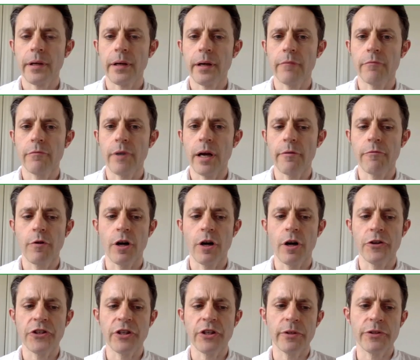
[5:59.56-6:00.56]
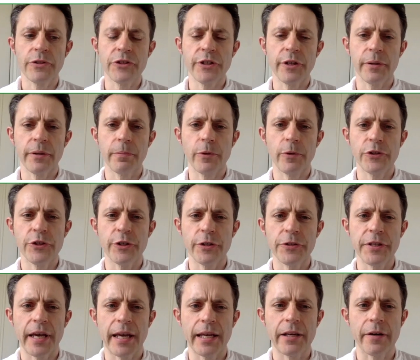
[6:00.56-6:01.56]
And Roger, what's your
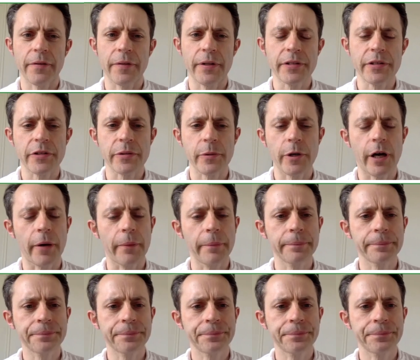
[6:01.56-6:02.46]
take on this as well?